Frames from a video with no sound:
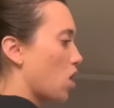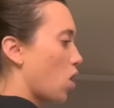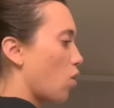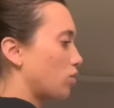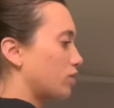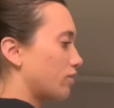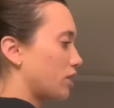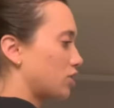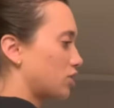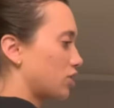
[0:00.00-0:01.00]
Only
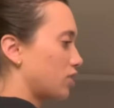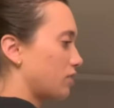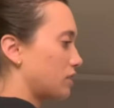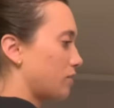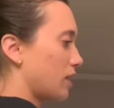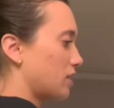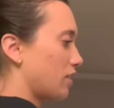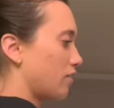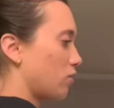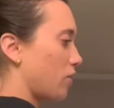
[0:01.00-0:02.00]
register your wristband if
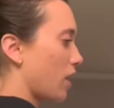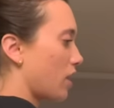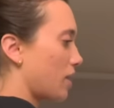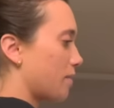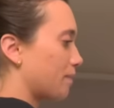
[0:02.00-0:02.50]
you wear it.